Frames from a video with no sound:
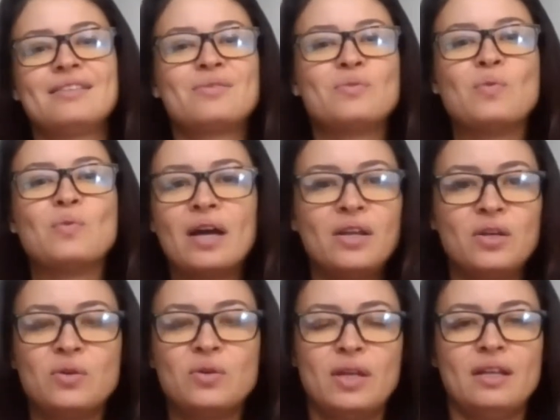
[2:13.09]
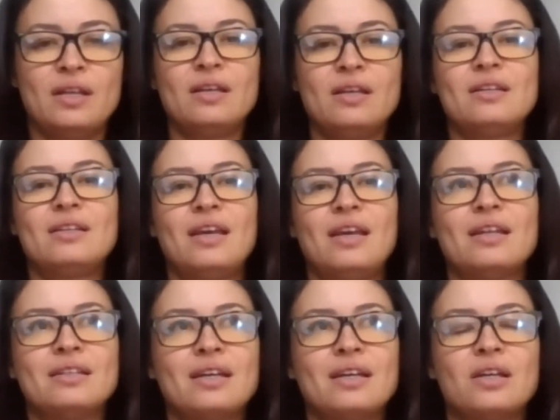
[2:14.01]
Why do you need it?
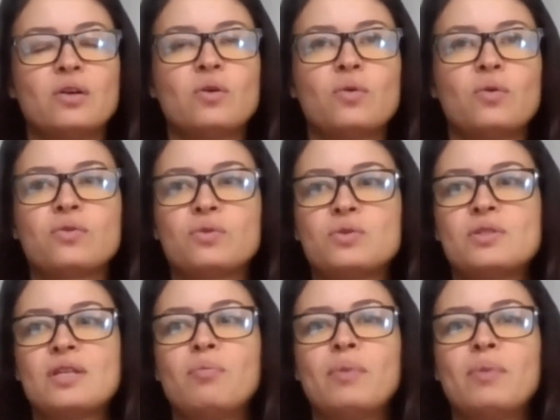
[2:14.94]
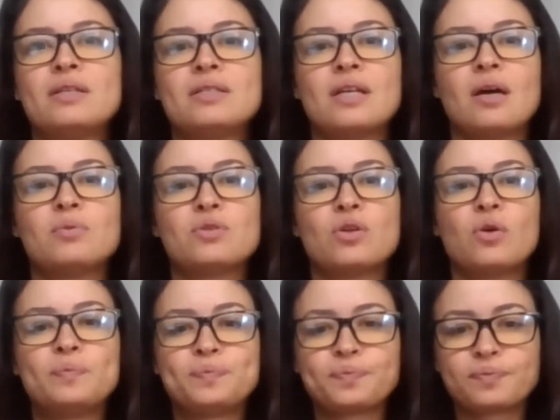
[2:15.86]
And kind of go through step by step.
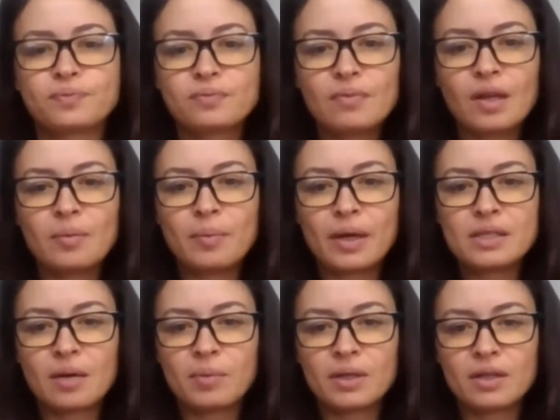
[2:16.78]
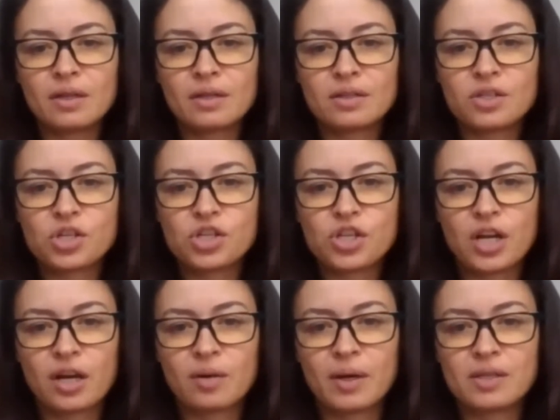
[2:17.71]
So Mandy, I'm gonna
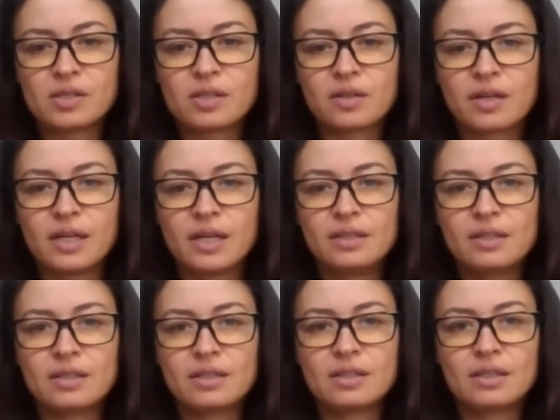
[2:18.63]
share my screen.